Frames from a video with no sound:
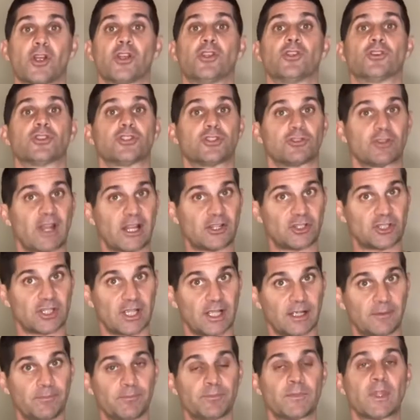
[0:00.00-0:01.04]
Your
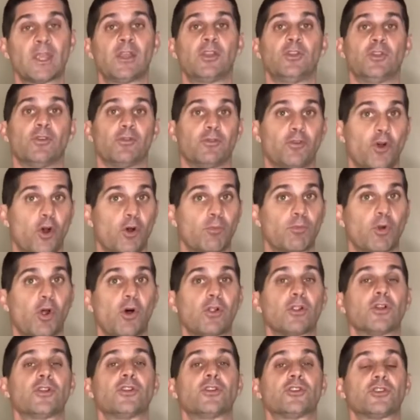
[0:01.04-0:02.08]
stretching, your foam
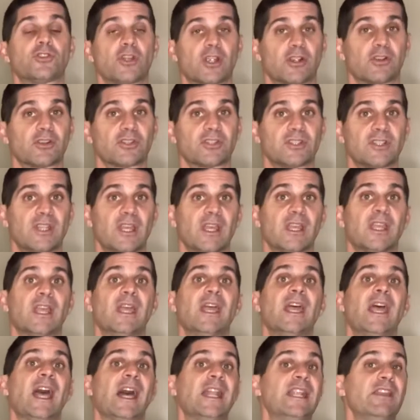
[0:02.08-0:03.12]
roller, your trigger stick,
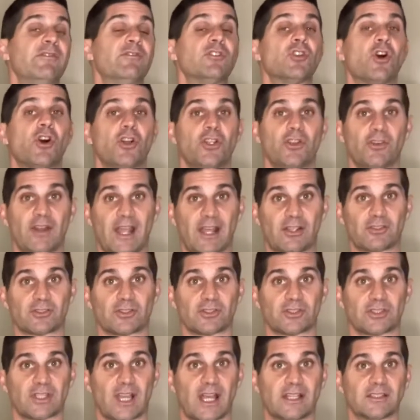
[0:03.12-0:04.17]
and even all your
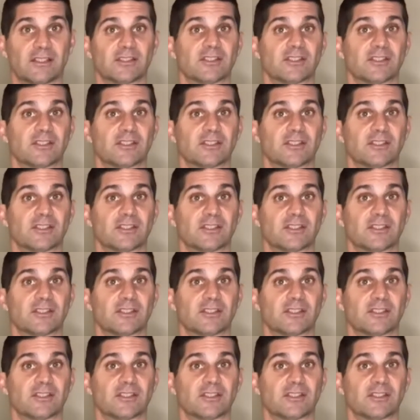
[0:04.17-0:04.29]
exercises.